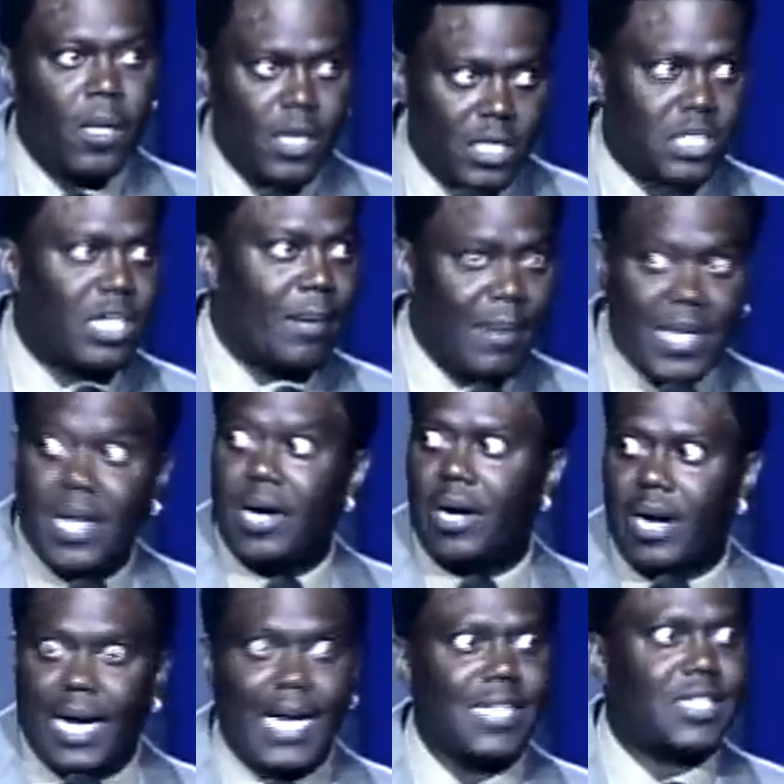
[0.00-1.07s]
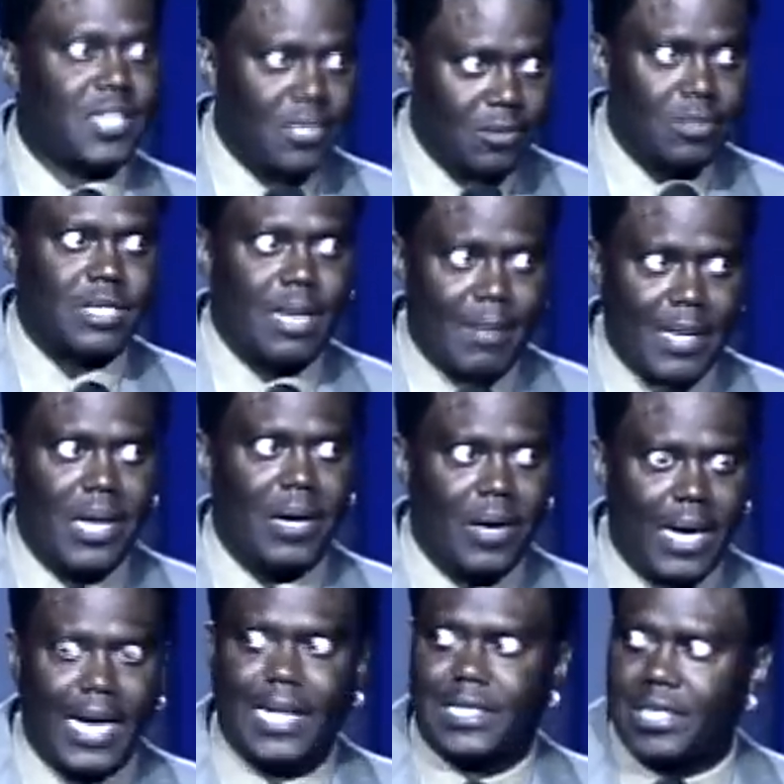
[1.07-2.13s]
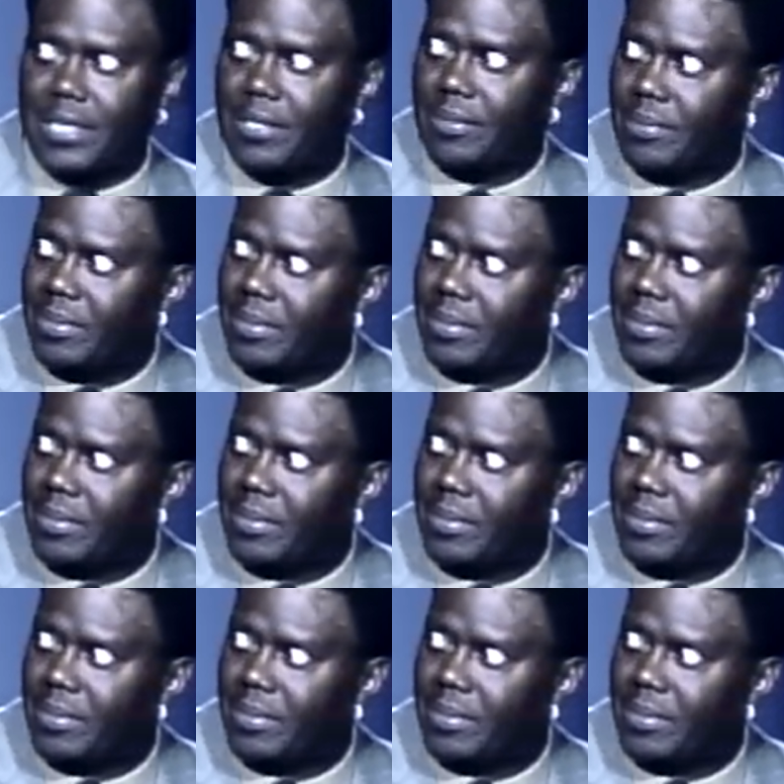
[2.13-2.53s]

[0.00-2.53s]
And some of y'all are too. Some of y'all are too.